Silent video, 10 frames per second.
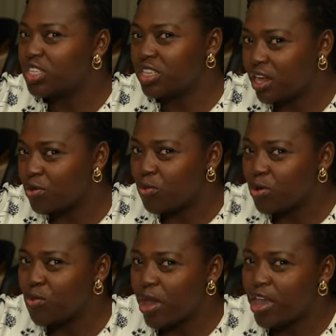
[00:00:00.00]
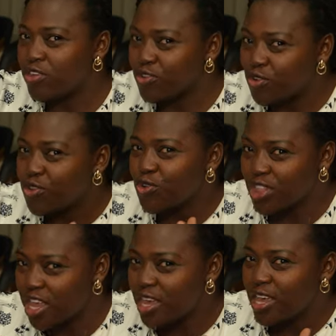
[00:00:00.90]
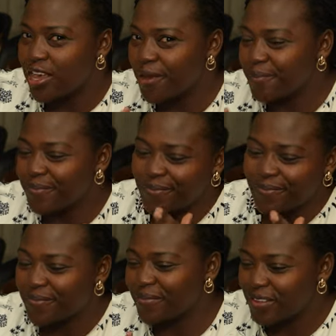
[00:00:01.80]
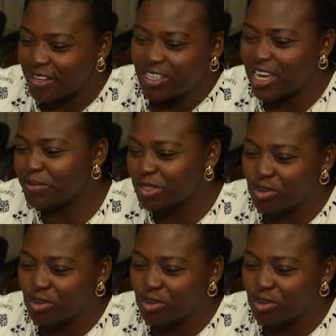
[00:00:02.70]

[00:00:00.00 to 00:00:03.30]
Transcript: is that one where, you know, you're thinking, time is